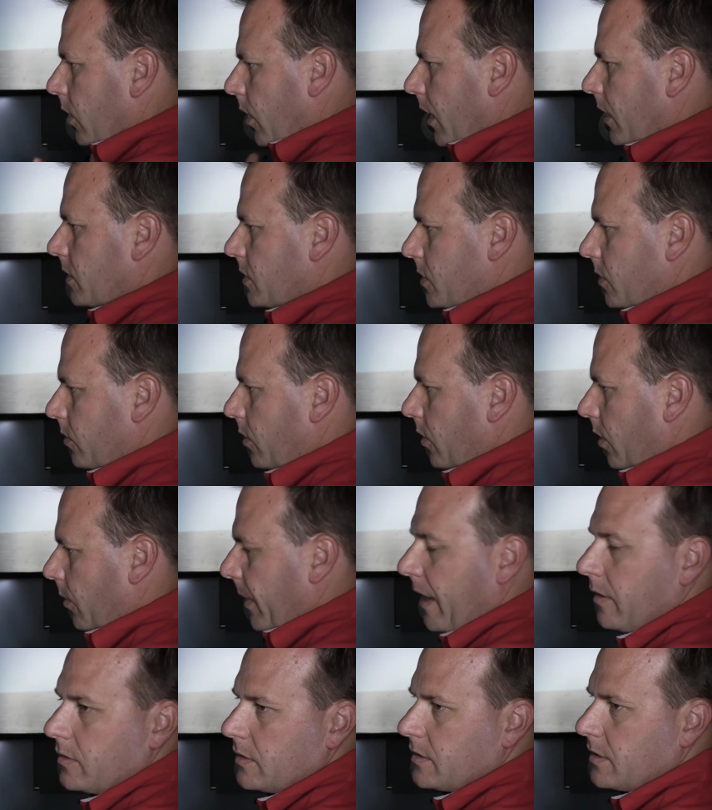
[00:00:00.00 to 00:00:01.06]
you got a student, you're
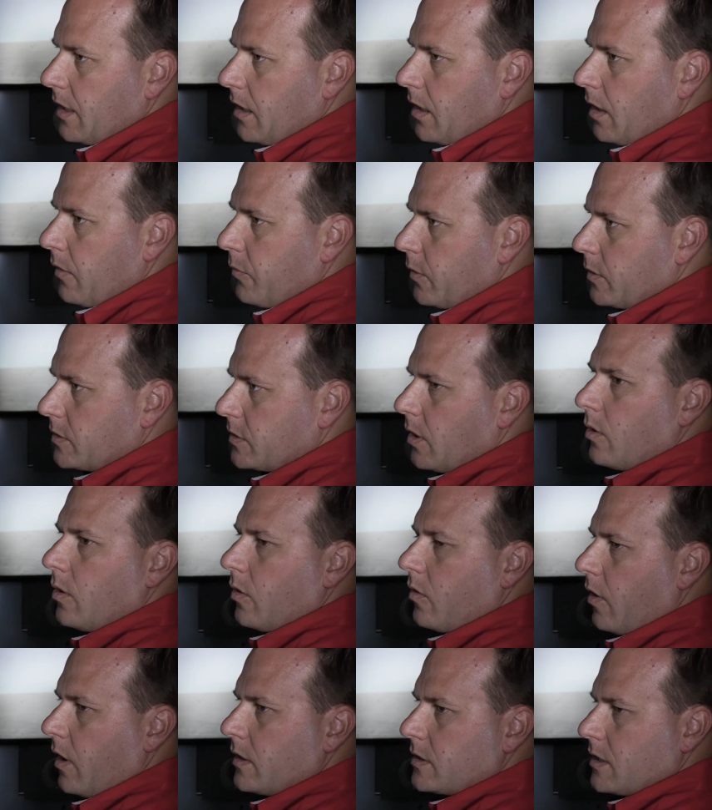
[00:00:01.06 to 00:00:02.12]
about to sign off for a
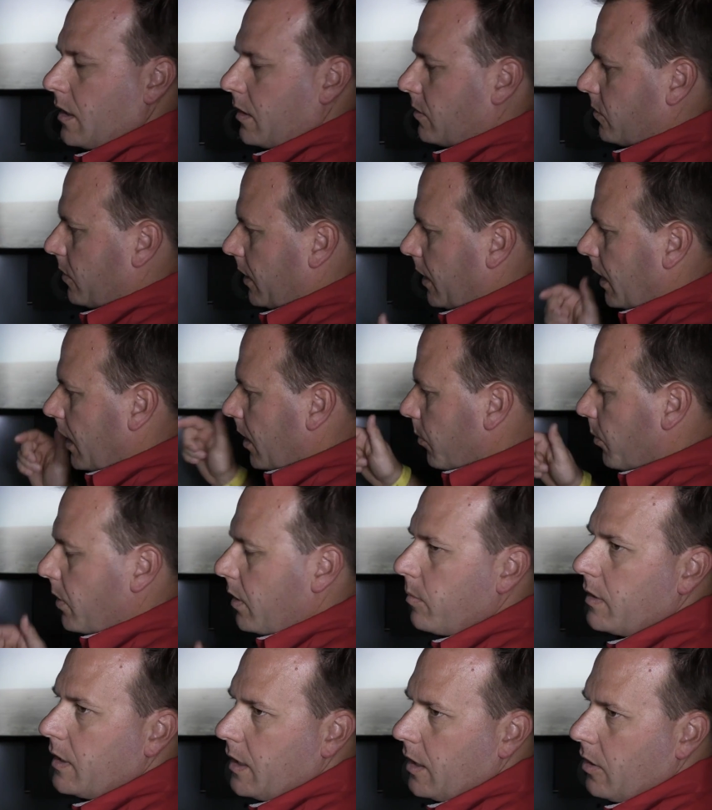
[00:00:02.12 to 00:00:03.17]
solo cross country, put
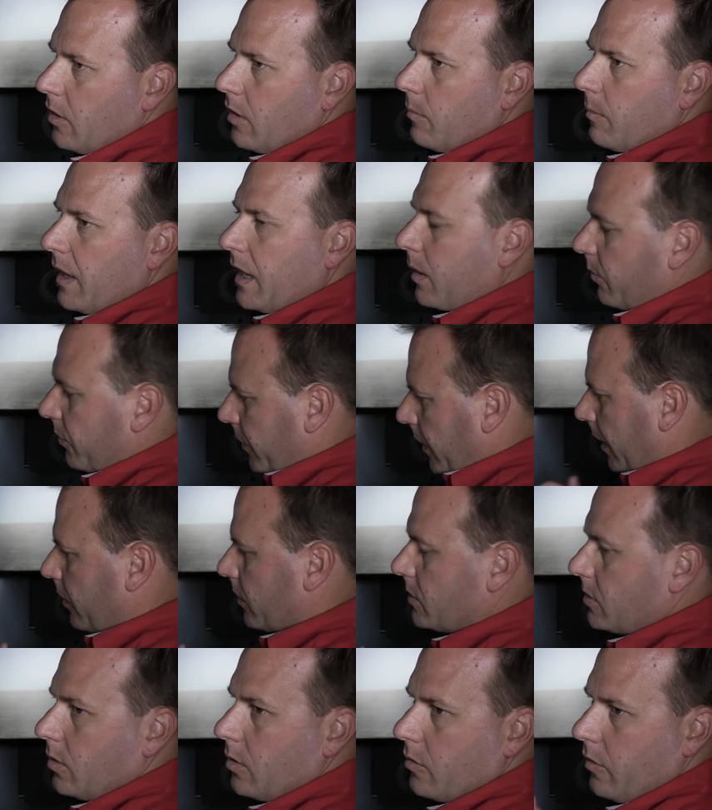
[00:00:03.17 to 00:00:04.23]
them in here and make him fly
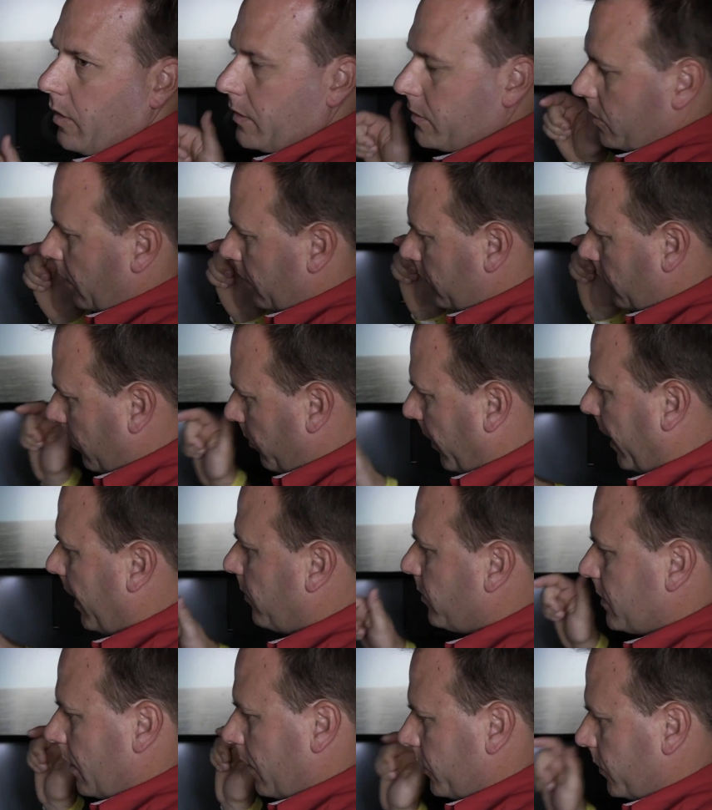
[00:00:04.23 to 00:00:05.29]
the solo cross country by
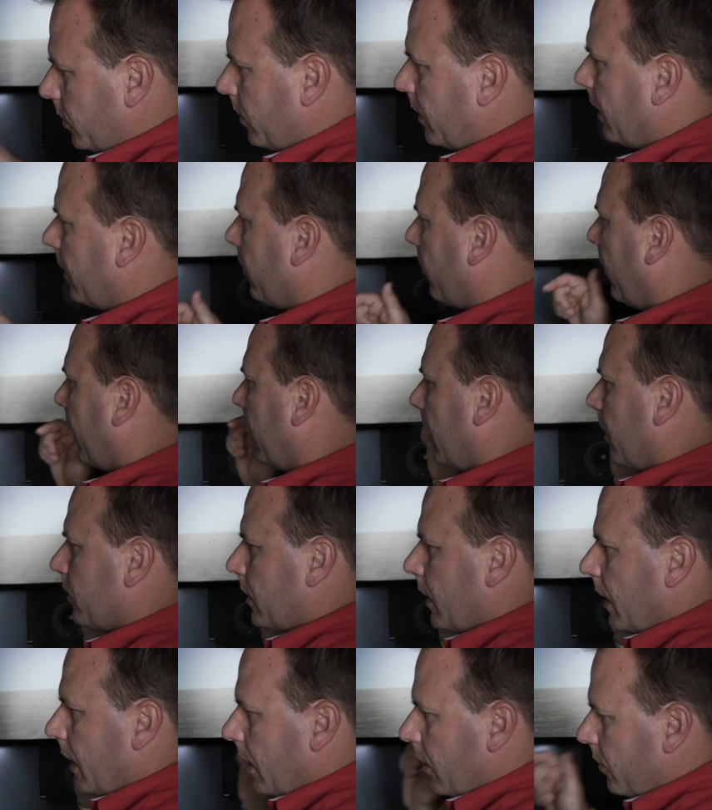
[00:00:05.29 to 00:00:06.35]
himself, tuning in the radios,
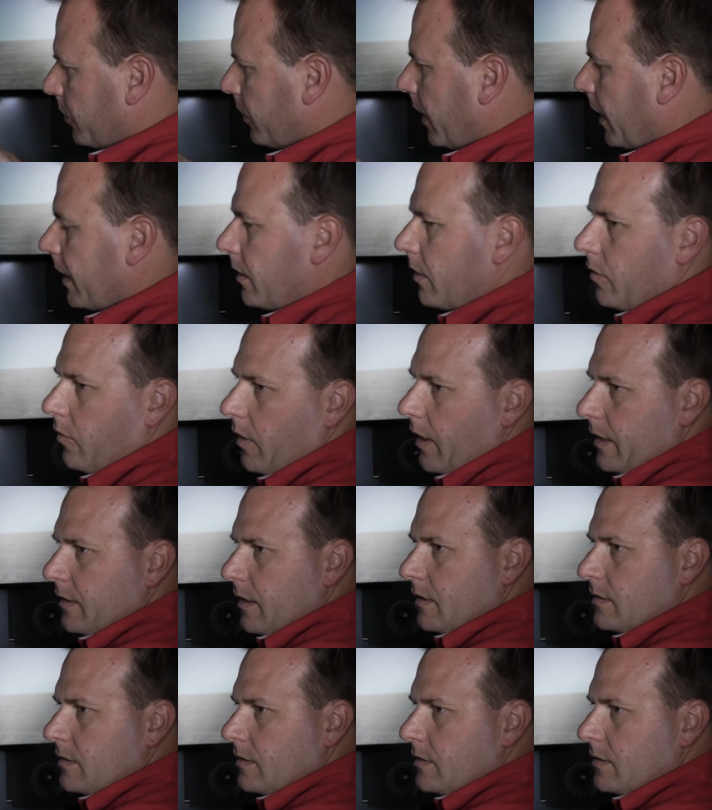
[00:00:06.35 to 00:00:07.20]
flying to the right